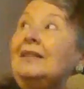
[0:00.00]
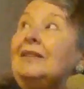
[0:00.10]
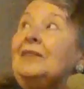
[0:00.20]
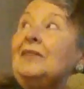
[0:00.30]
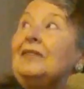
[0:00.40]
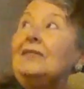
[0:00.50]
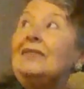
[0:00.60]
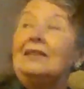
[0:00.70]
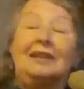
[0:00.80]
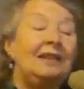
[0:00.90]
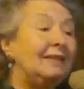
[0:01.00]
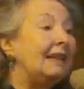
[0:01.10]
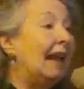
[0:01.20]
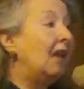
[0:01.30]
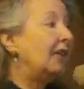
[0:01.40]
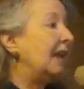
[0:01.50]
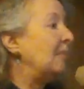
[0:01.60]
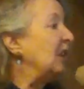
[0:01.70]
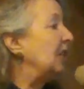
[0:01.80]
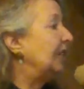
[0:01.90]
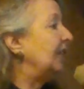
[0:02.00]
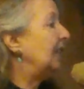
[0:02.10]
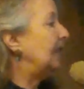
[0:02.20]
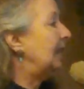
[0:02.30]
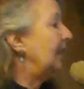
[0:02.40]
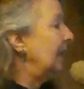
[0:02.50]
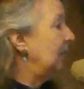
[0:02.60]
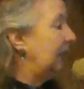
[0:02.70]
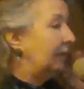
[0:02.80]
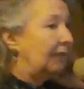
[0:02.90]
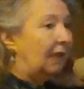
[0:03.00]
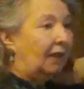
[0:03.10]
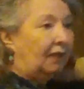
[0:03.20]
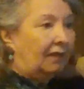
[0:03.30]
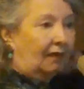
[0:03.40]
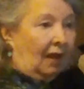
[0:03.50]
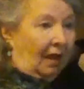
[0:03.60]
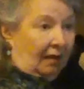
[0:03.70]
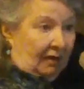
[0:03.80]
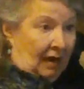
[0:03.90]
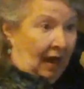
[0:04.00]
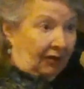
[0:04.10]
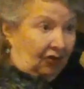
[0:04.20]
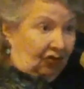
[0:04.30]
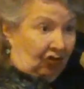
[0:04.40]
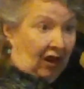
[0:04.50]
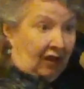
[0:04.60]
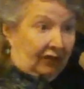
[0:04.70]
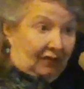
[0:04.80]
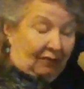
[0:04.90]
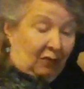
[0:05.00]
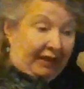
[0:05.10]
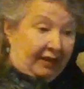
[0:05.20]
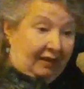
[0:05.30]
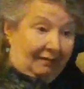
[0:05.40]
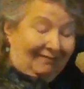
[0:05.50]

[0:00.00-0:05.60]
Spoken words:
It's an alchemical symbol. It's not just Wiccan.